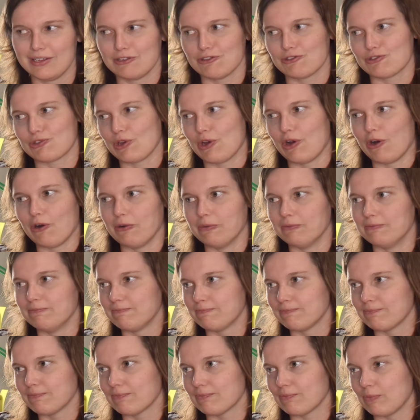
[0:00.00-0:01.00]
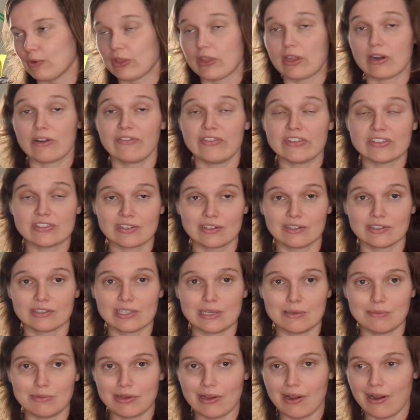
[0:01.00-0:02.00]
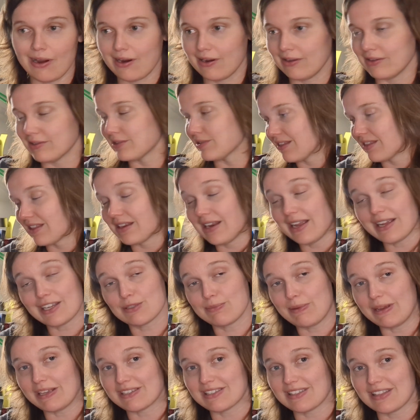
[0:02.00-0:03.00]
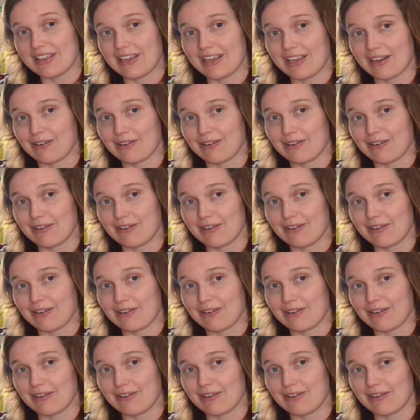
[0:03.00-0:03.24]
So without a physical TBR, this is the next best thing,